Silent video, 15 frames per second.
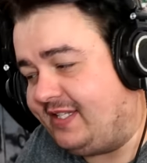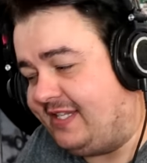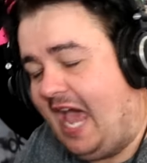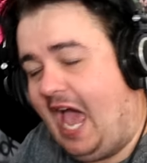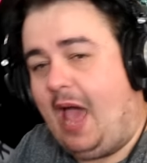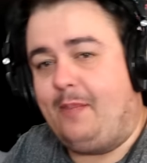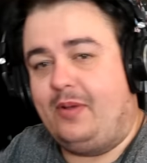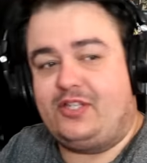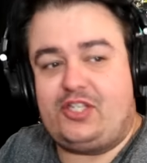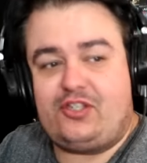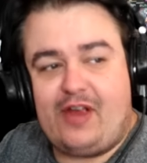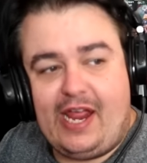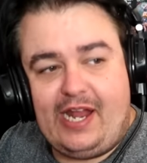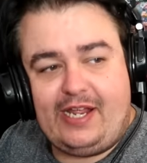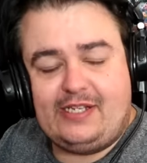Damn
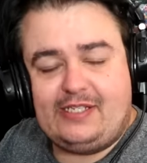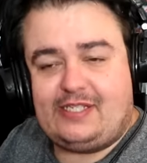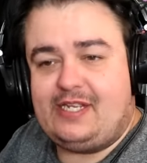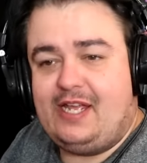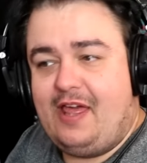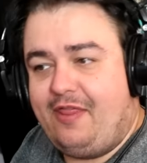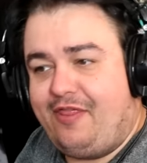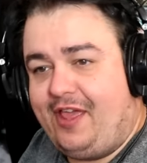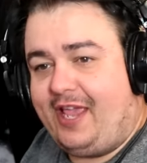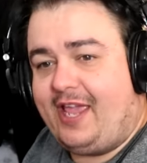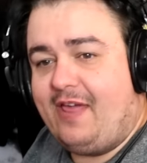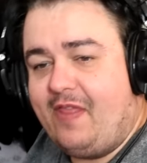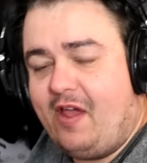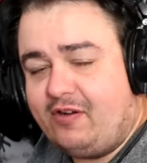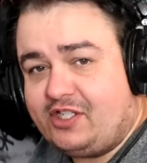Australians
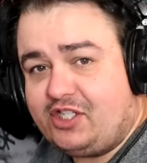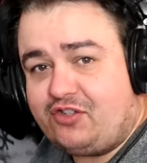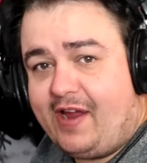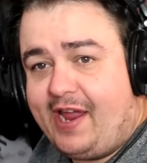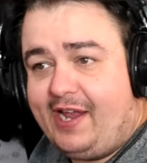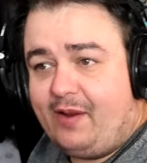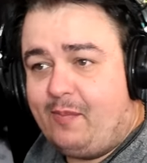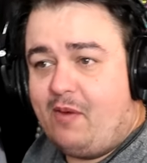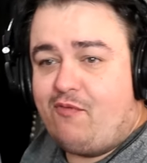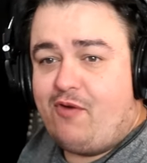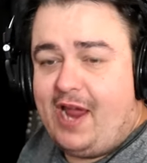thinking they're Australian when